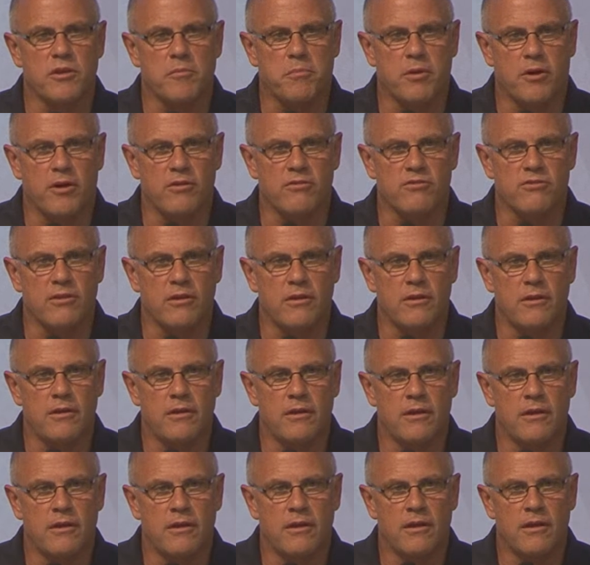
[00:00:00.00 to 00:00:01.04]
with the person,
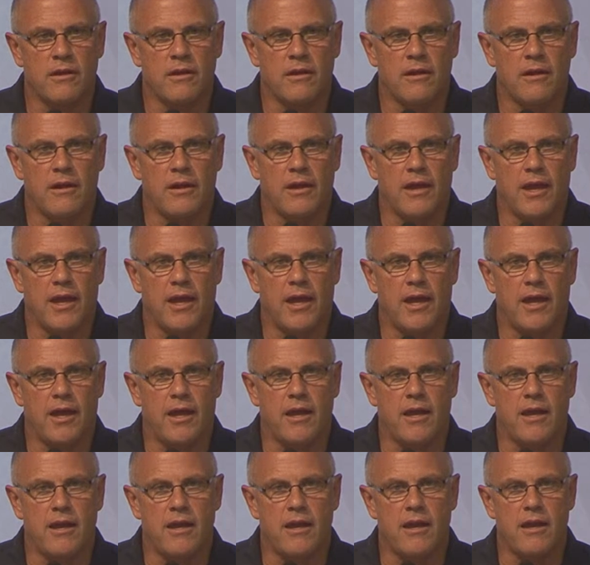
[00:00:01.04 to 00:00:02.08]

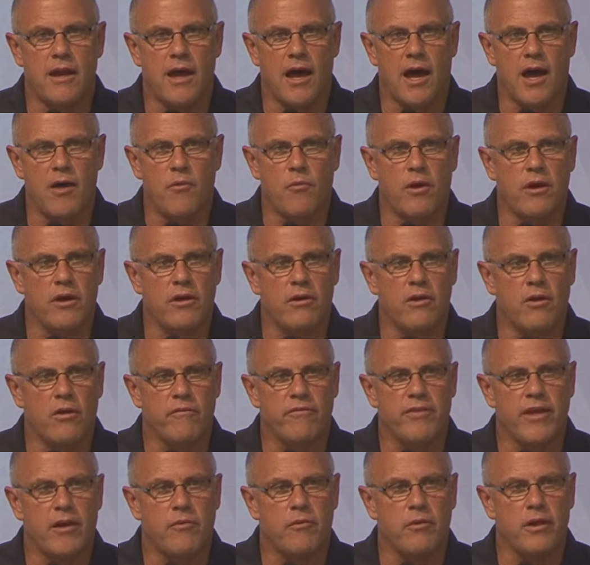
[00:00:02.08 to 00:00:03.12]
and I want to know
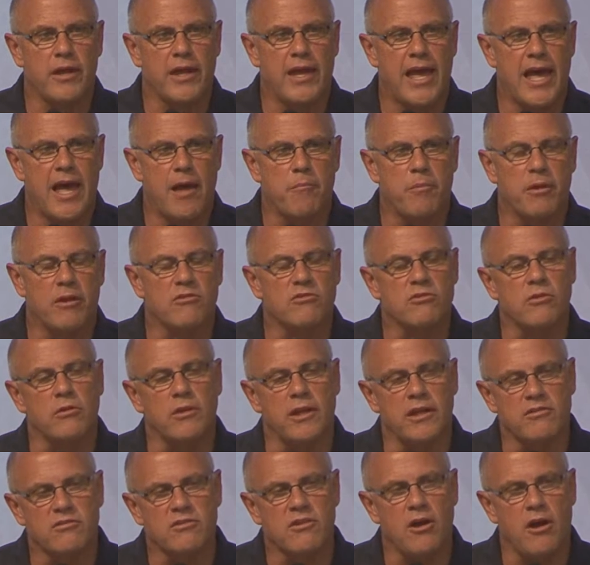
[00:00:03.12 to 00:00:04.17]
if that really happened. So
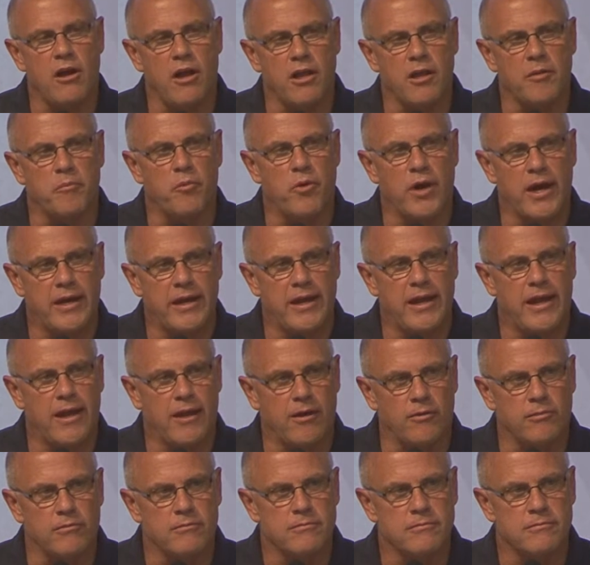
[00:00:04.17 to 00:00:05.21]
let's call him right
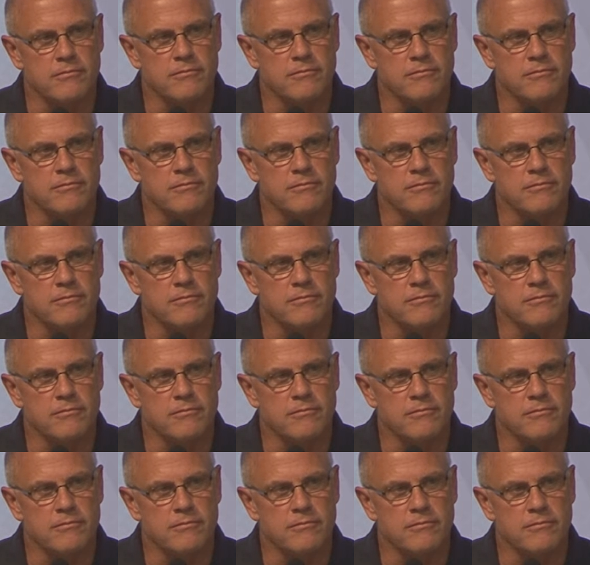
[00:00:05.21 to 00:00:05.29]
now.